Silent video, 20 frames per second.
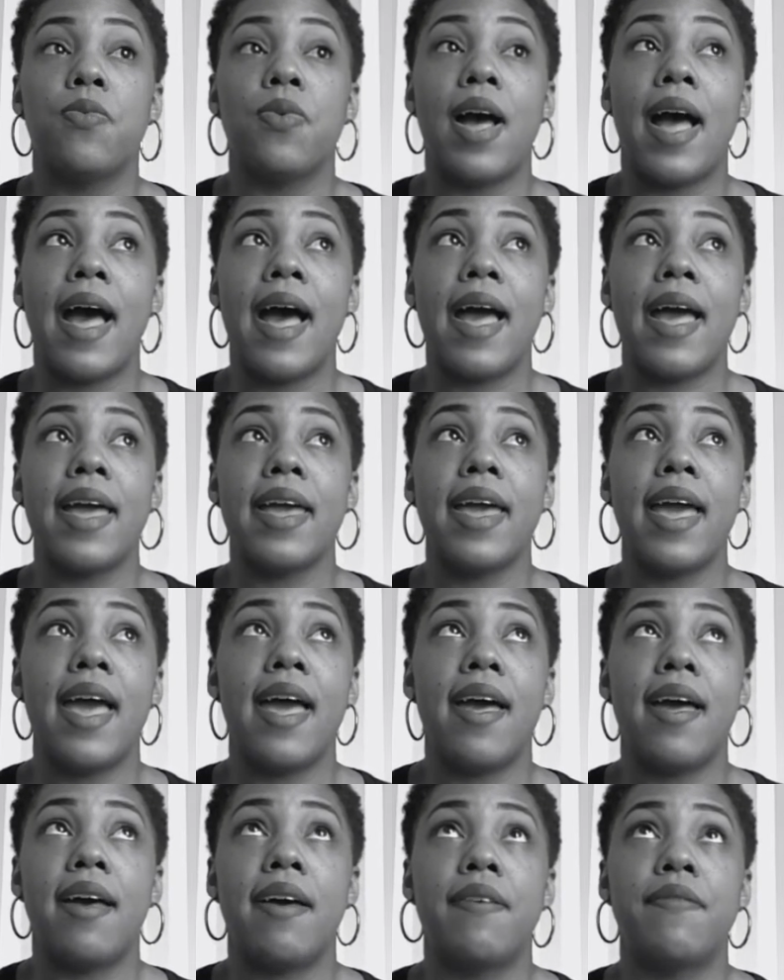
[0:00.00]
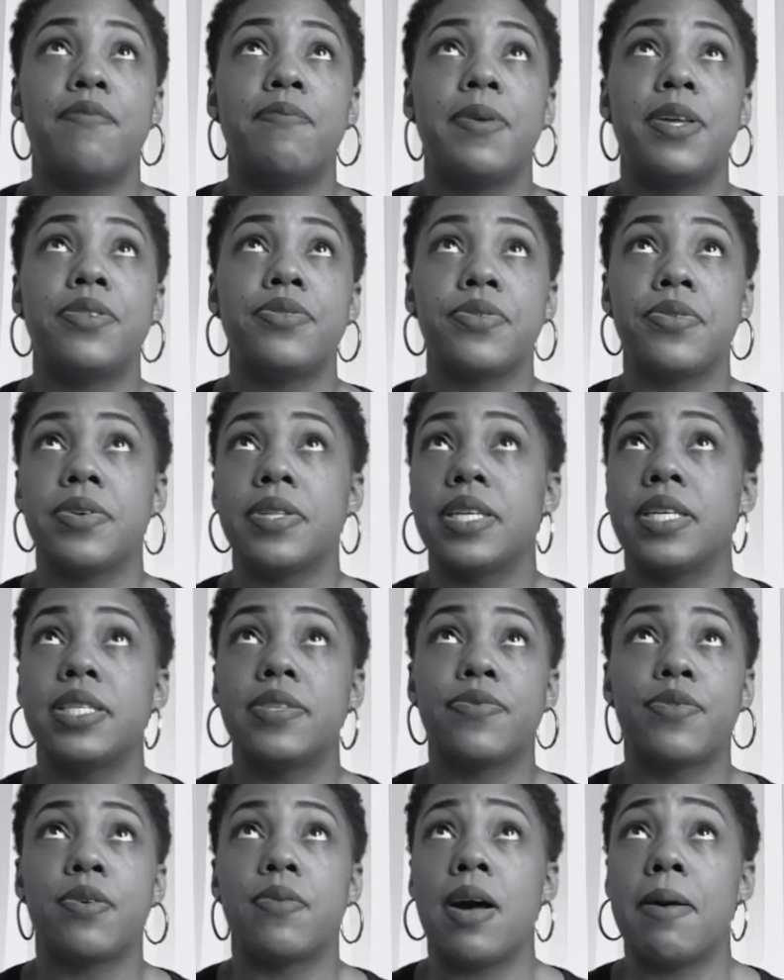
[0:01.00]
I have been doing this
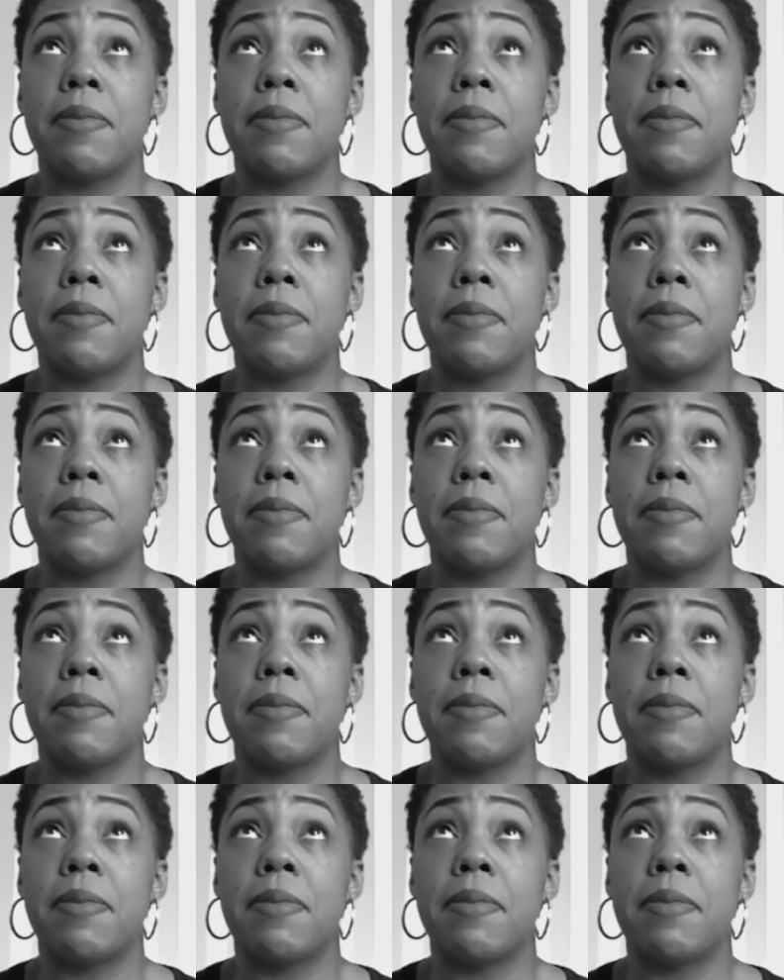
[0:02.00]
for a while.